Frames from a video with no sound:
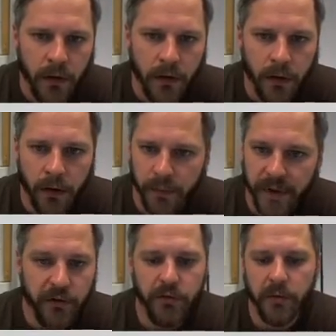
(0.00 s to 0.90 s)
Um,
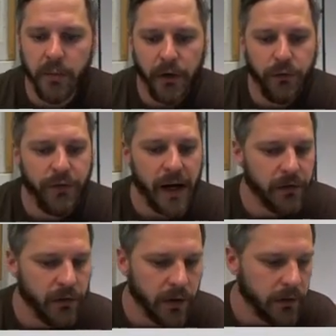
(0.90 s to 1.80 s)
that's used in
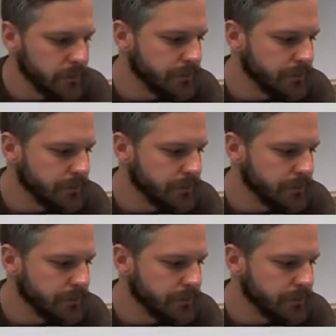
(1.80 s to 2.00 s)
manufacturing.